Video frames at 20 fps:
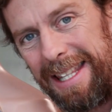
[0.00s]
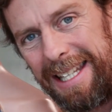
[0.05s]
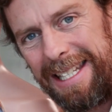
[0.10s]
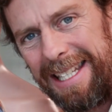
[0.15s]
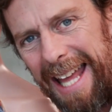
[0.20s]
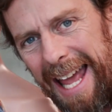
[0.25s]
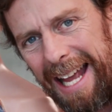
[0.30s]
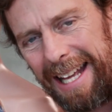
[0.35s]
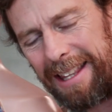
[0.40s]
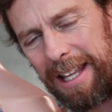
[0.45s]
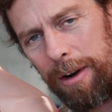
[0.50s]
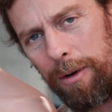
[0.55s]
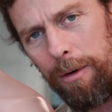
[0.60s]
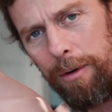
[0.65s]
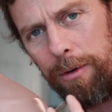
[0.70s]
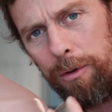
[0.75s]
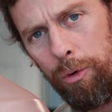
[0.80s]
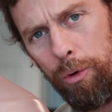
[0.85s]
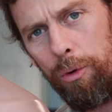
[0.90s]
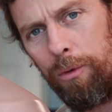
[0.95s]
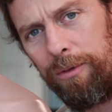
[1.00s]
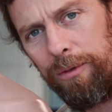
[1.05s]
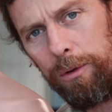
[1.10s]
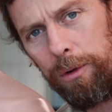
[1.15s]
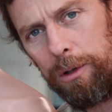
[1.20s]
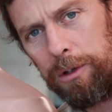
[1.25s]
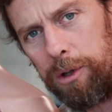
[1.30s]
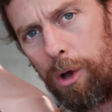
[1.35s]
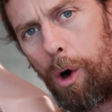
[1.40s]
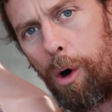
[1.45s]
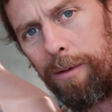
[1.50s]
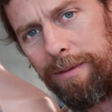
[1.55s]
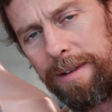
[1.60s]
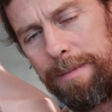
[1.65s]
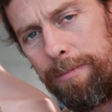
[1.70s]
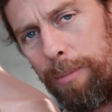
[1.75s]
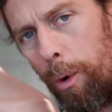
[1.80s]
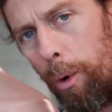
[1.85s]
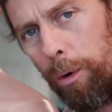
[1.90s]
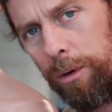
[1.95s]
the neck there are an awful lot of
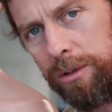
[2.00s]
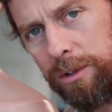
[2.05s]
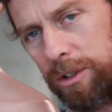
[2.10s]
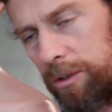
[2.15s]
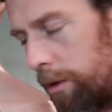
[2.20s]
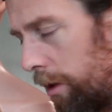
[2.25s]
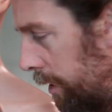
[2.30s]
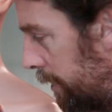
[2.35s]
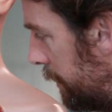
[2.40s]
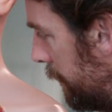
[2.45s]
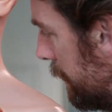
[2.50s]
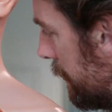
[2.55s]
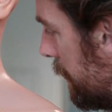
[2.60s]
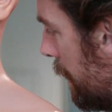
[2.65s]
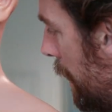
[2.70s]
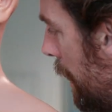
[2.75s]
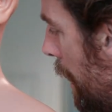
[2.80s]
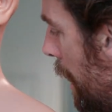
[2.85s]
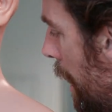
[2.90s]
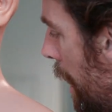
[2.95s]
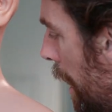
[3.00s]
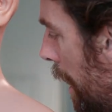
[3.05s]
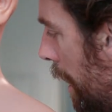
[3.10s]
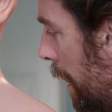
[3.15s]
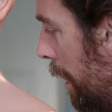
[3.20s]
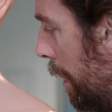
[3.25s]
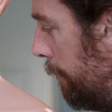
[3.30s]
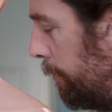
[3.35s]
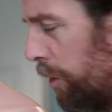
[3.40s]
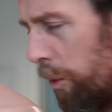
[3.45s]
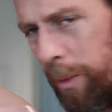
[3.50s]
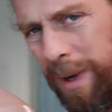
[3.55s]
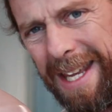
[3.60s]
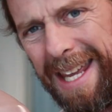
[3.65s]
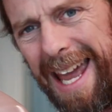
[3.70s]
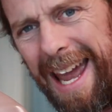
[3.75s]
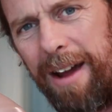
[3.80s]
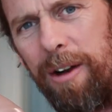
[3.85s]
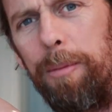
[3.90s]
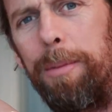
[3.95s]
important structures um, that we
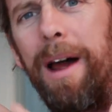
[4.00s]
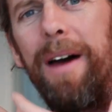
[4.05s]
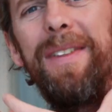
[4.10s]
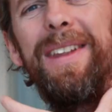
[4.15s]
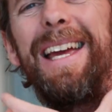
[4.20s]
care about.